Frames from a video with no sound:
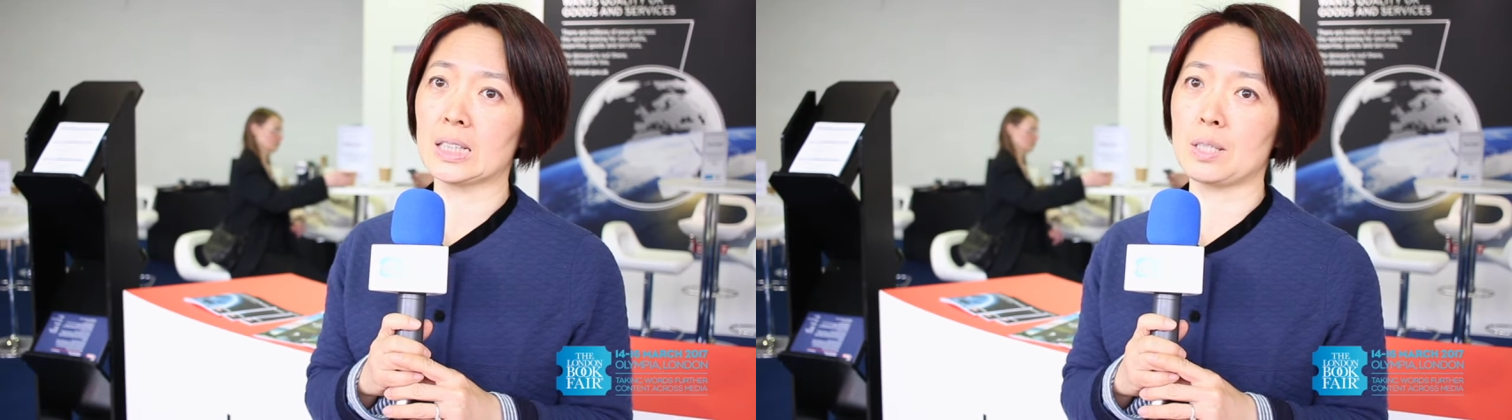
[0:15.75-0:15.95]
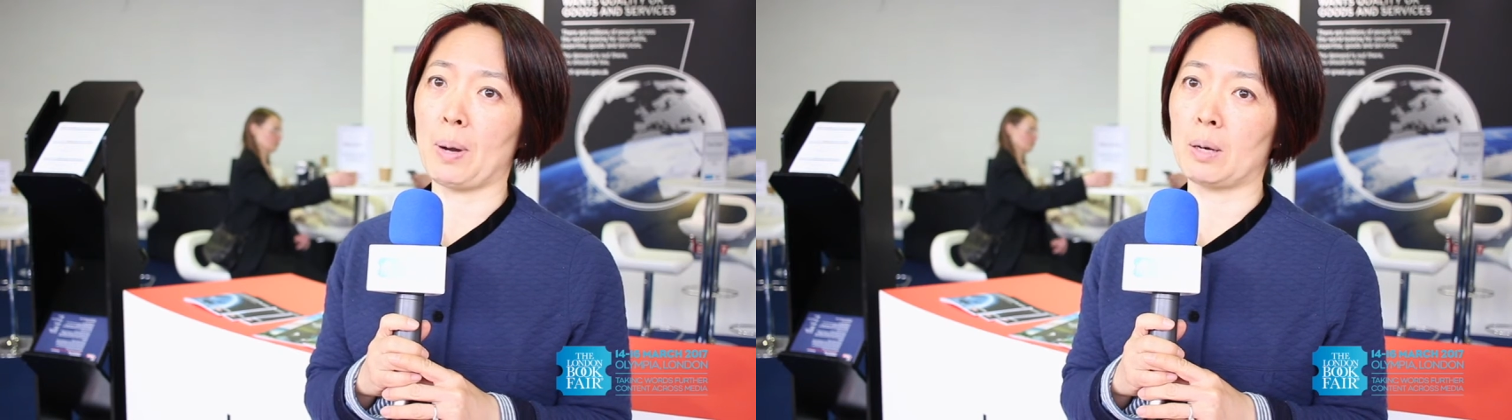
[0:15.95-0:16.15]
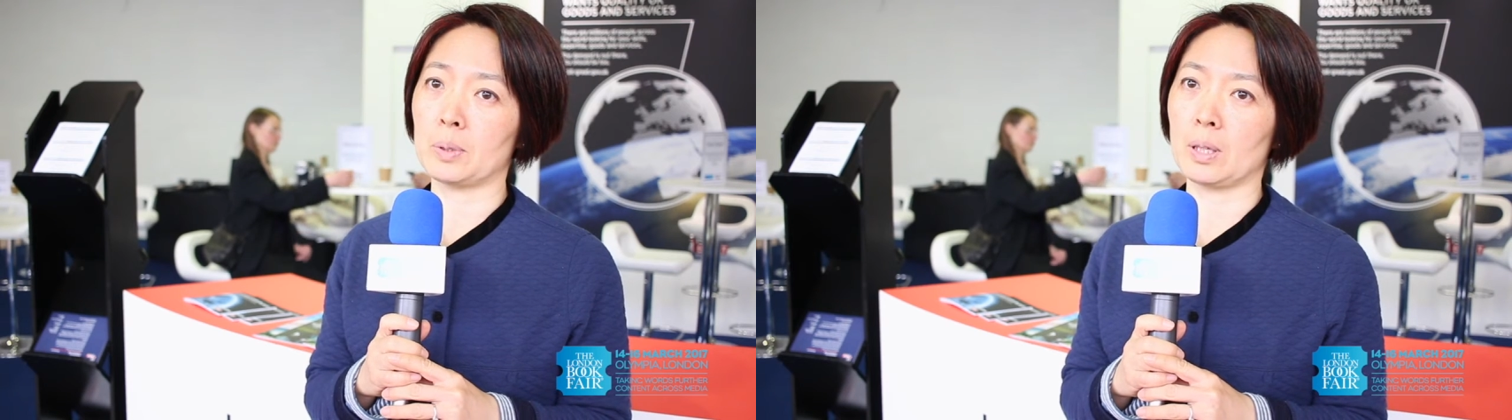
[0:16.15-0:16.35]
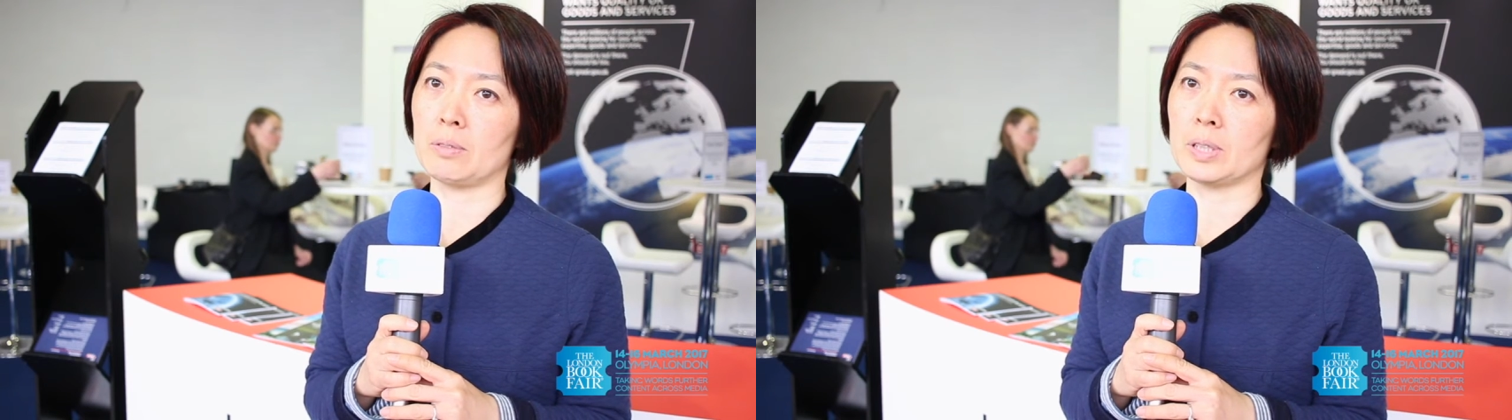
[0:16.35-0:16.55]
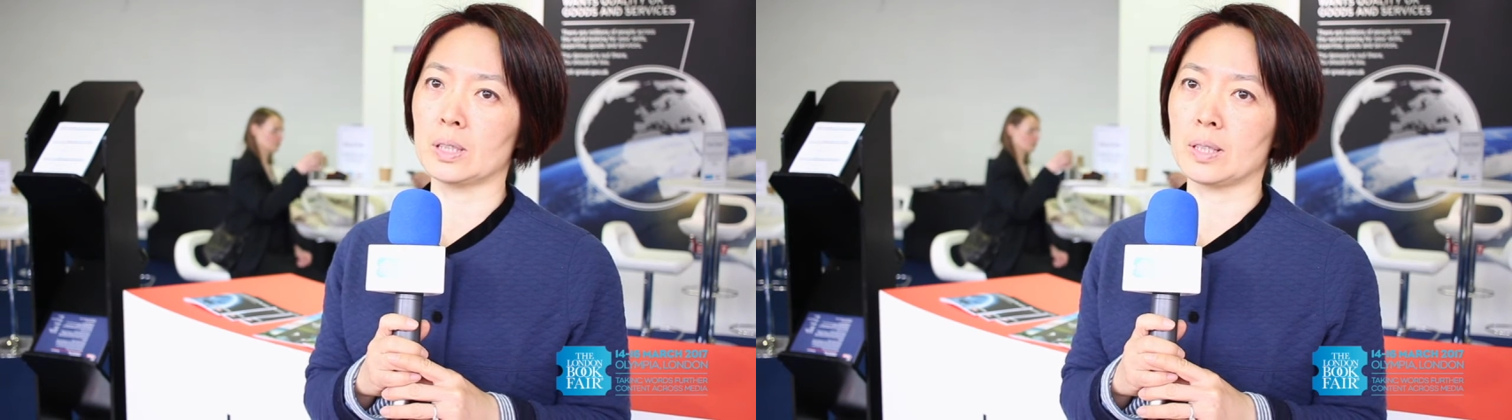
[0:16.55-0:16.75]
Department
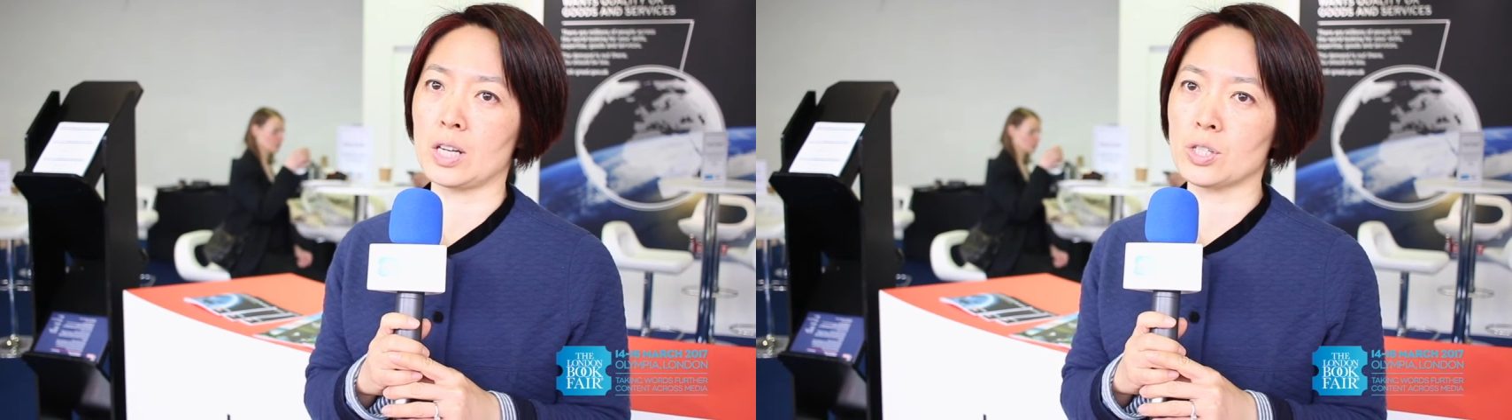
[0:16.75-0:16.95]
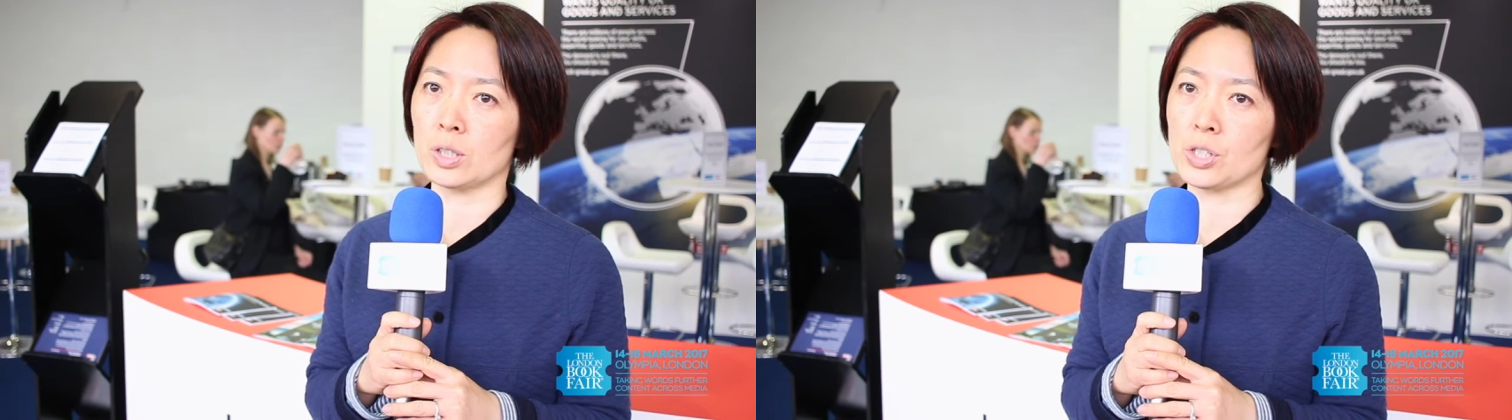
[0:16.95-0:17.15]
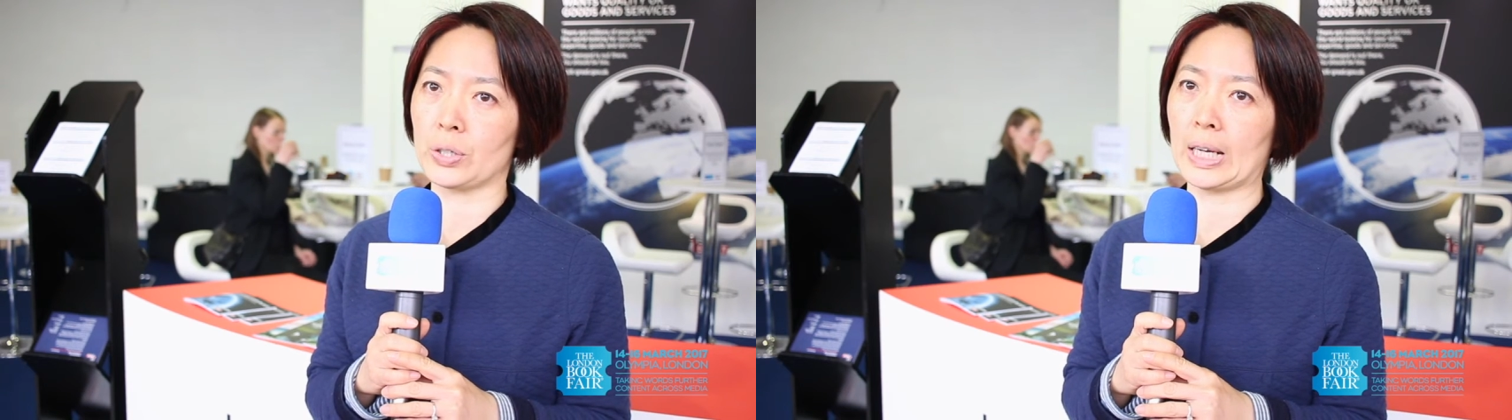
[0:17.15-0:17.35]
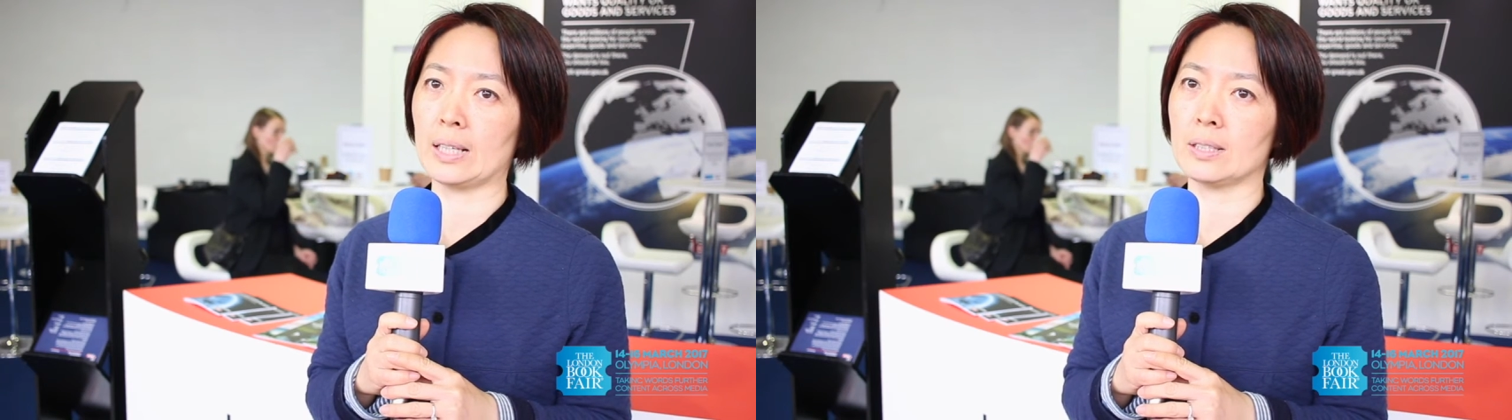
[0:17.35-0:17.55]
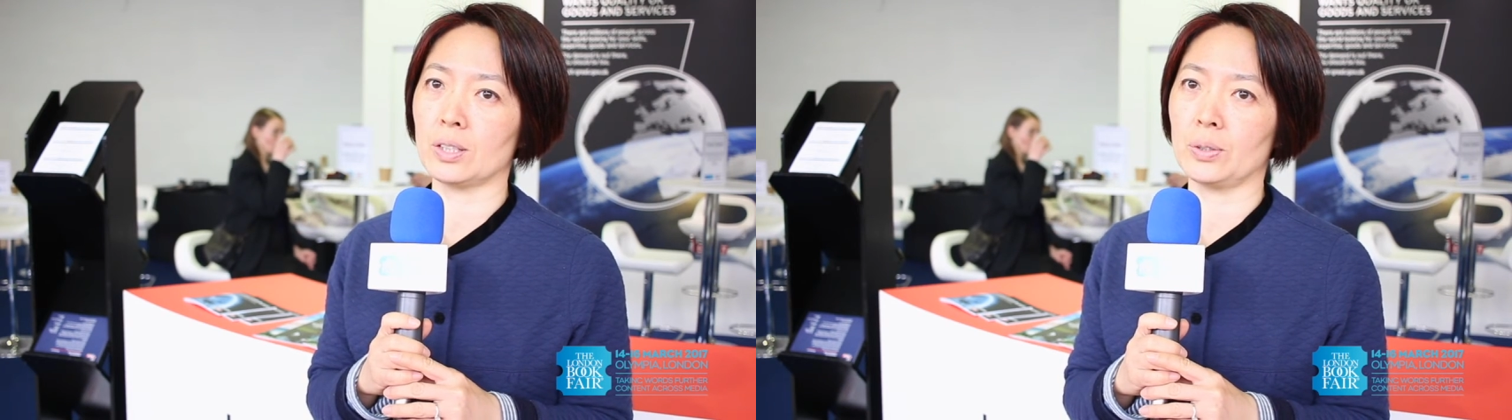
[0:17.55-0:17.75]
of International
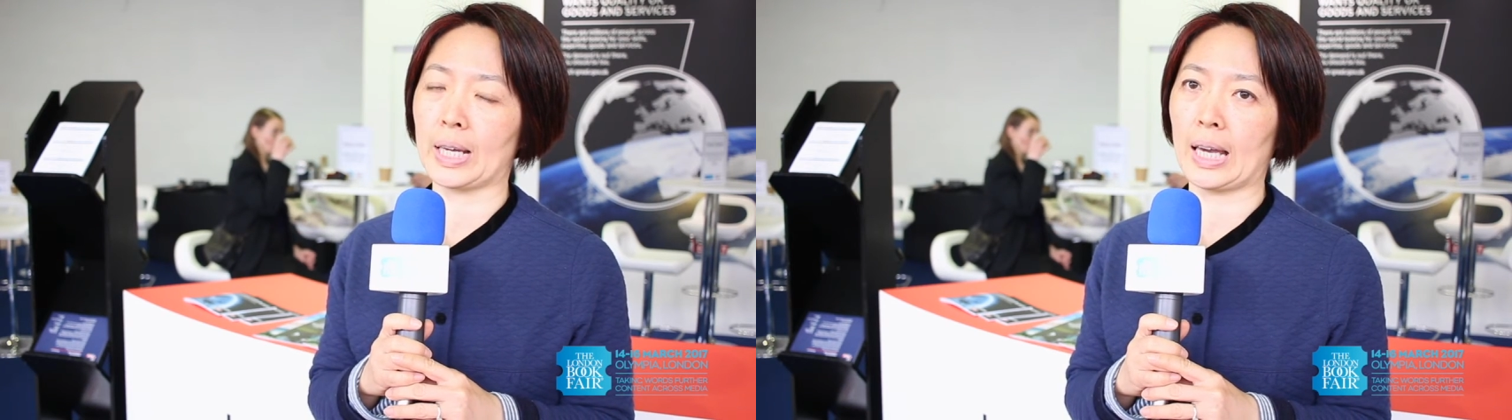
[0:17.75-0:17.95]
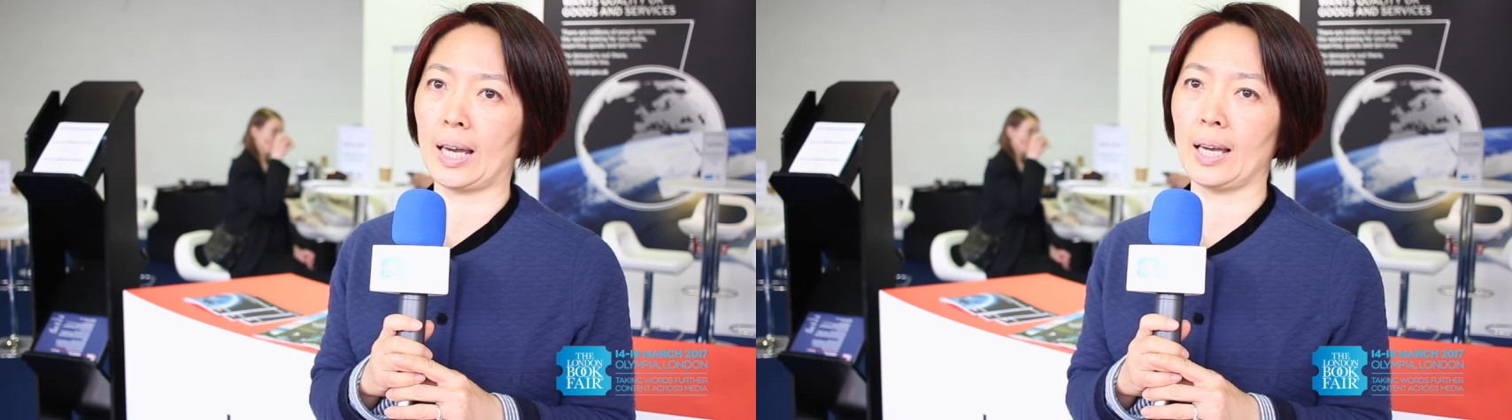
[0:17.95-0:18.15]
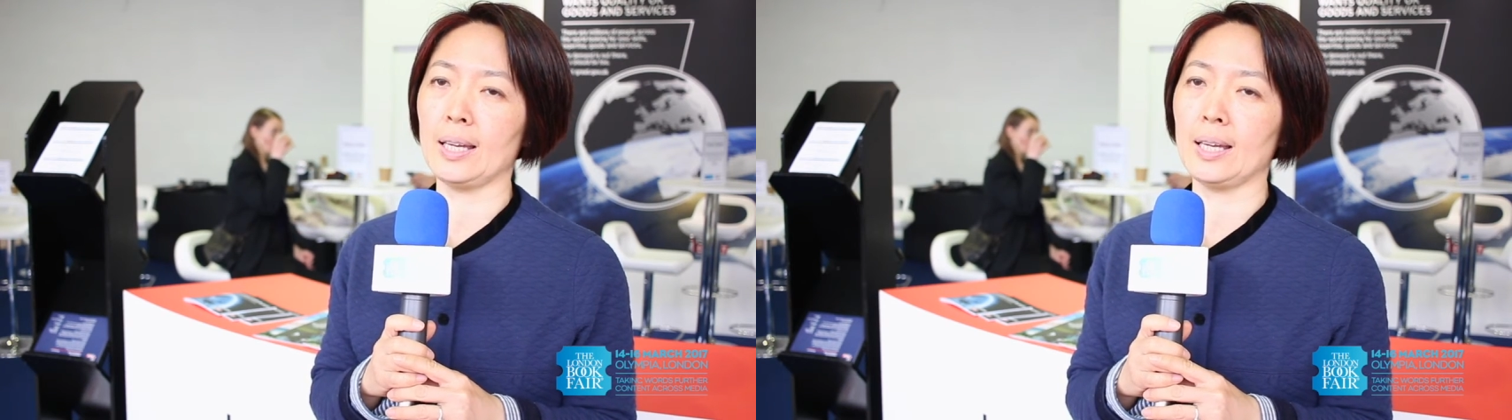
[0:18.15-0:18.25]
Trade, UK.